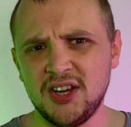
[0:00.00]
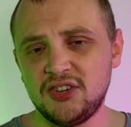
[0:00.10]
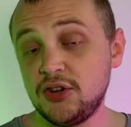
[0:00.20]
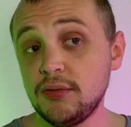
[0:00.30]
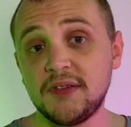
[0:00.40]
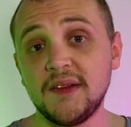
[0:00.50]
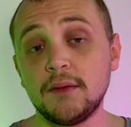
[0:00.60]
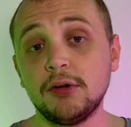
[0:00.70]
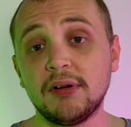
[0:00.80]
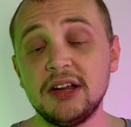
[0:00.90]
Do you think
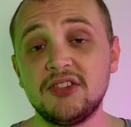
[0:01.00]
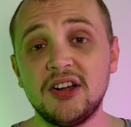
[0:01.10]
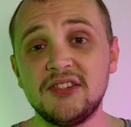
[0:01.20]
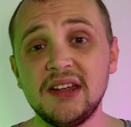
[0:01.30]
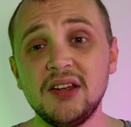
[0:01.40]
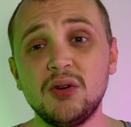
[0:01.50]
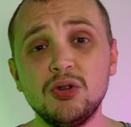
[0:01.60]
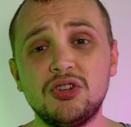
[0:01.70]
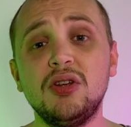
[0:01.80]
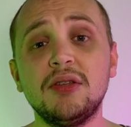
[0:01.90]
they're a great idea, or
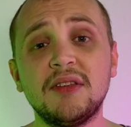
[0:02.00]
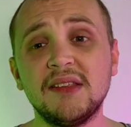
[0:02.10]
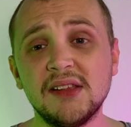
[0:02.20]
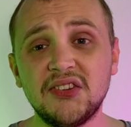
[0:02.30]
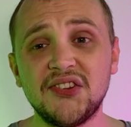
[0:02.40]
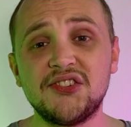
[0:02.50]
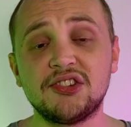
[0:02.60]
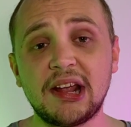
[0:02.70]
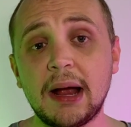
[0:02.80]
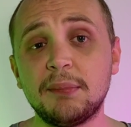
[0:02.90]
do you think this is
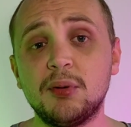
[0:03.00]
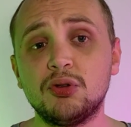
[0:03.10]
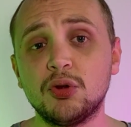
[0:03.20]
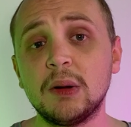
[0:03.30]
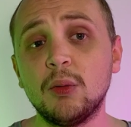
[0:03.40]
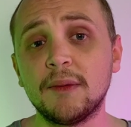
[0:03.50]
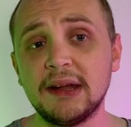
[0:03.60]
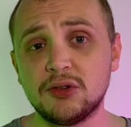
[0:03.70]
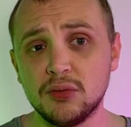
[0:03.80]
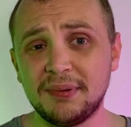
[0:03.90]
just Apple doing what they
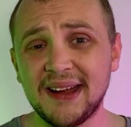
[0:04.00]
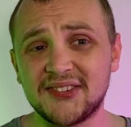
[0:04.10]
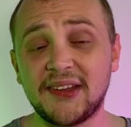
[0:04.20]
do best